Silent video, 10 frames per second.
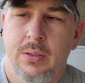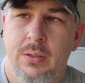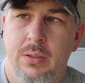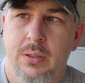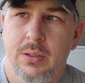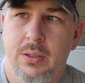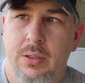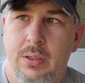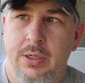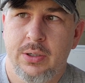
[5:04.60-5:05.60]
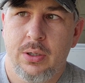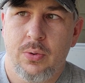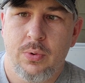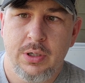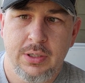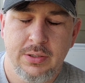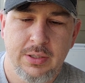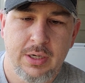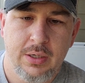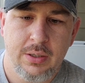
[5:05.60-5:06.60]
I caught one on a
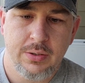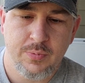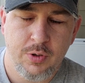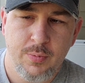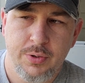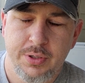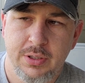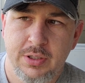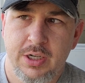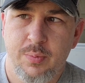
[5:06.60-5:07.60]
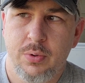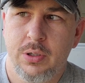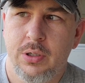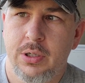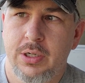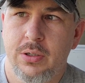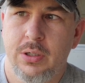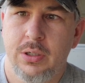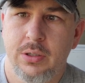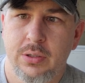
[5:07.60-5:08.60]
smallmouth on a top water, and I
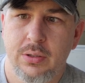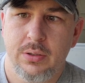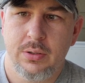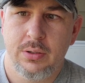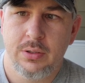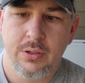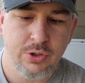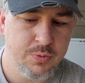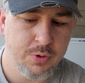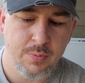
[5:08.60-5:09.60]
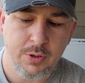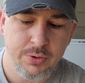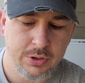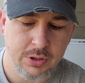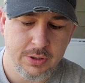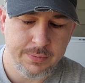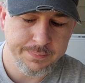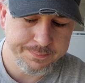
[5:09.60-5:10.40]
caught another smallmouth jerking.